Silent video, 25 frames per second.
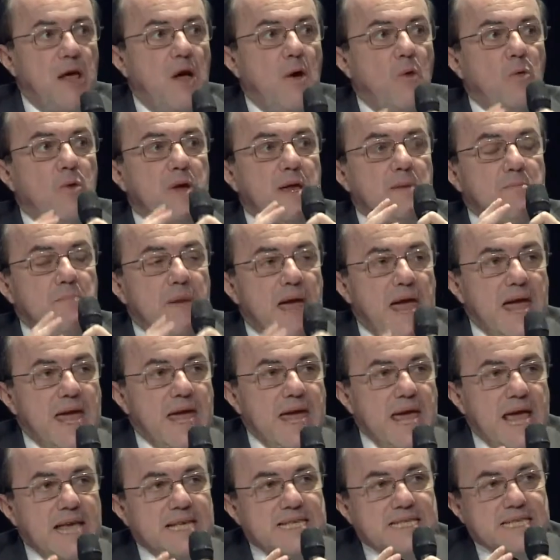we may
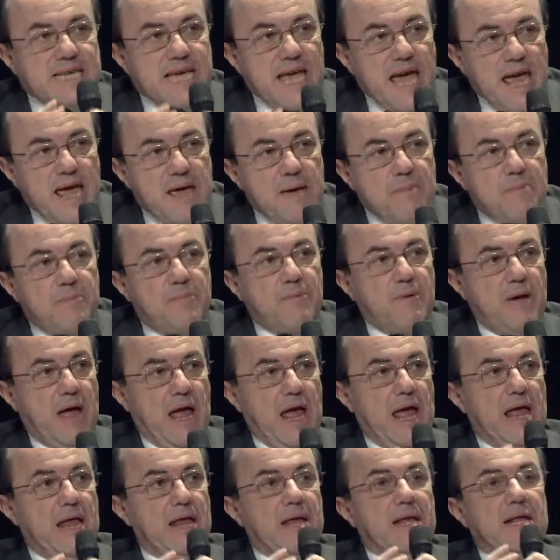escape
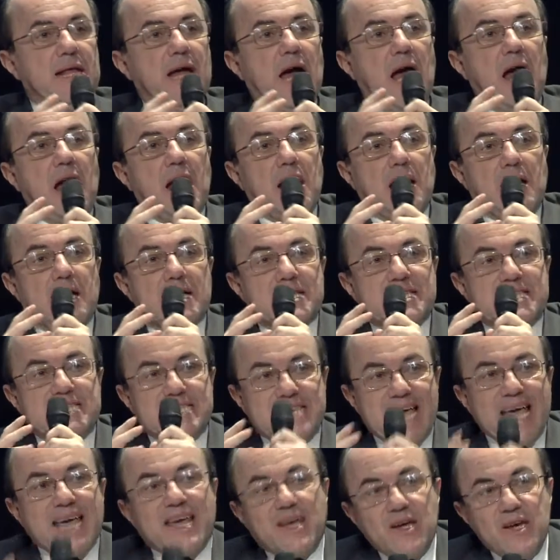a
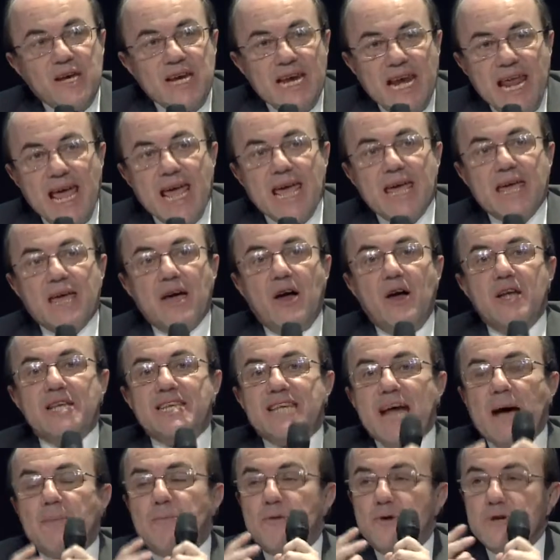second leg, a
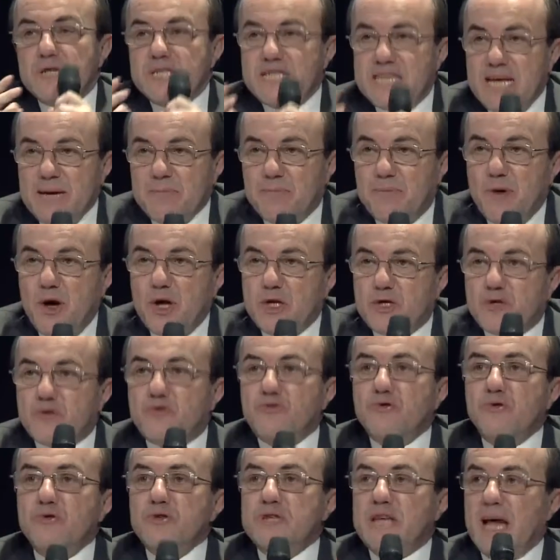double dip, a
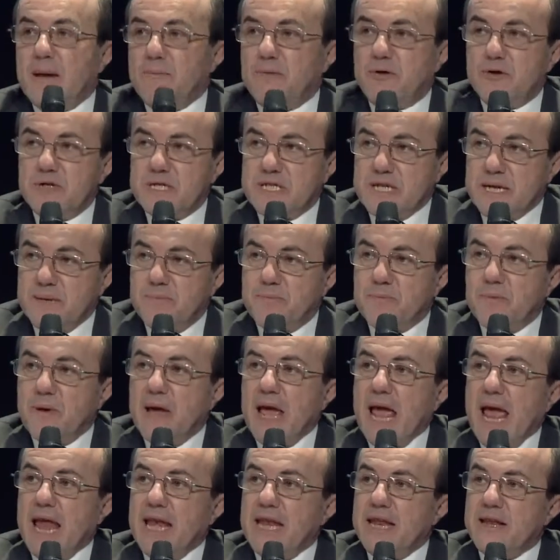true double dip,
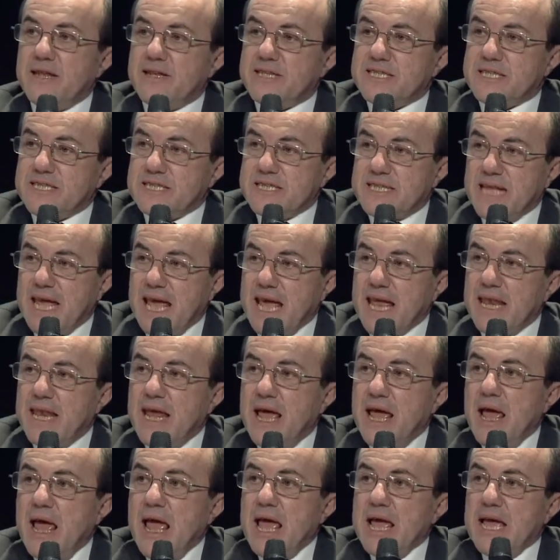and instead
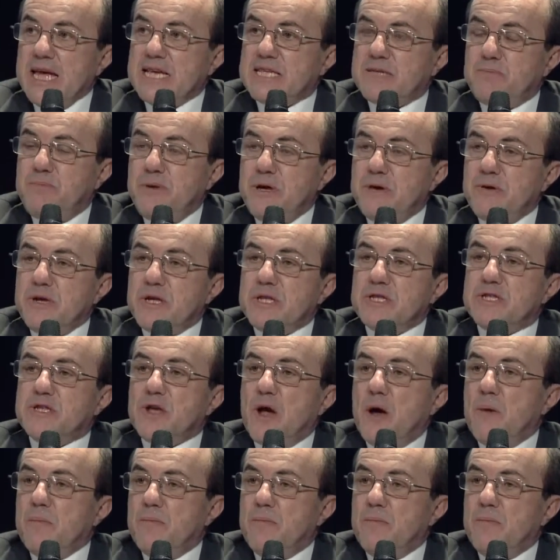experience